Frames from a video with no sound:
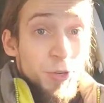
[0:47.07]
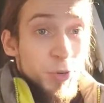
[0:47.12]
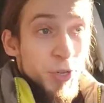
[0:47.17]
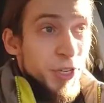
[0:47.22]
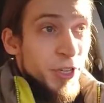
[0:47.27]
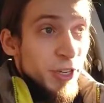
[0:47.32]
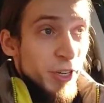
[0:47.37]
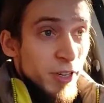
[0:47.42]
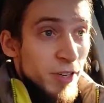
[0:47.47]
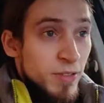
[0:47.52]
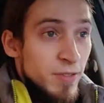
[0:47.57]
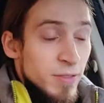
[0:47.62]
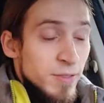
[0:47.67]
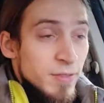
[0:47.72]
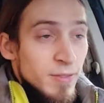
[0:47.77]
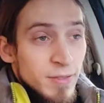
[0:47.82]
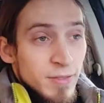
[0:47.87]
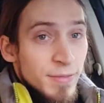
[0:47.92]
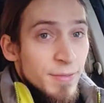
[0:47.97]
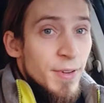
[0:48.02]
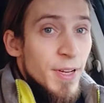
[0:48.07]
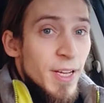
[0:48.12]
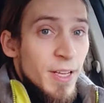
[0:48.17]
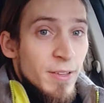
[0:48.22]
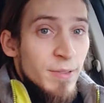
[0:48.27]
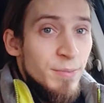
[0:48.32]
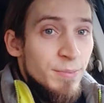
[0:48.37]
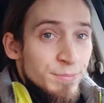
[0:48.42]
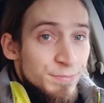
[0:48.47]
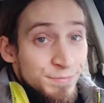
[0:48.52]
here.
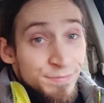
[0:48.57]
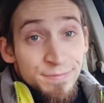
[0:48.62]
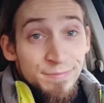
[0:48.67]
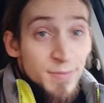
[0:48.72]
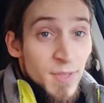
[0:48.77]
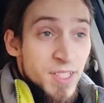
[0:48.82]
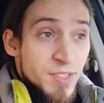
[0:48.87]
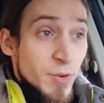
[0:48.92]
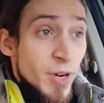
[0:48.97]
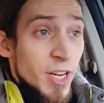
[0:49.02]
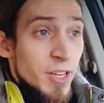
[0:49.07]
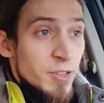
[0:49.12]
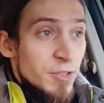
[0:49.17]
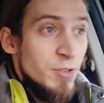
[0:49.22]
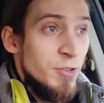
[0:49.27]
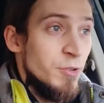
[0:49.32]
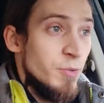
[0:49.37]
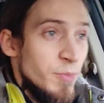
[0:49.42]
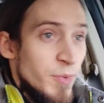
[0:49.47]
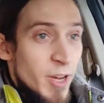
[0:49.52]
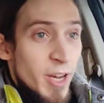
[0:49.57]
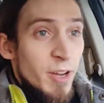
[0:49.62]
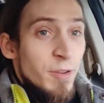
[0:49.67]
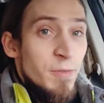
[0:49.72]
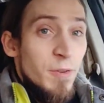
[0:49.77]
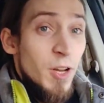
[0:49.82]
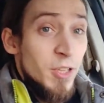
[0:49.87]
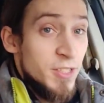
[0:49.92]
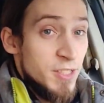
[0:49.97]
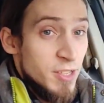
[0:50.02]
And that's great, you know, I
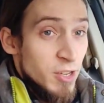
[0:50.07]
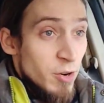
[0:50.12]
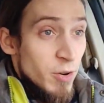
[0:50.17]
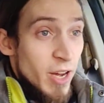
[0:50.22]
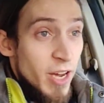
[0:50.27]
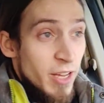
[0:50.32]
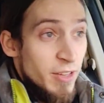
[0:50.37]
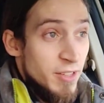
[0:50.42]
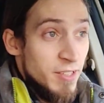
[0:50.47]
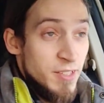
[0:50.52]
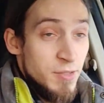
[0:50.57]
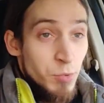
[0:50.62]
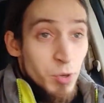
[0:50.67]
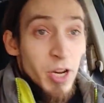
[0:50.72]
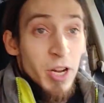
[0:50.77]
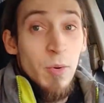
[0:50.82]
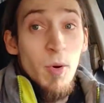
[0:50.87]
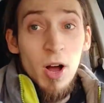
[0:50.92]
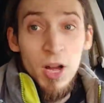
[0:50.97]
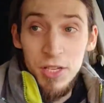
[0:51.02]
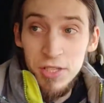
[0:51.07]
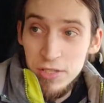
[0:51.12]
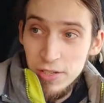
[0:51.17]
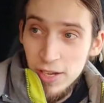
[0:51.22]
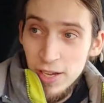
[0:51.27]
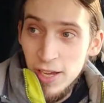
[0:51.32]
thought so, this is what I want.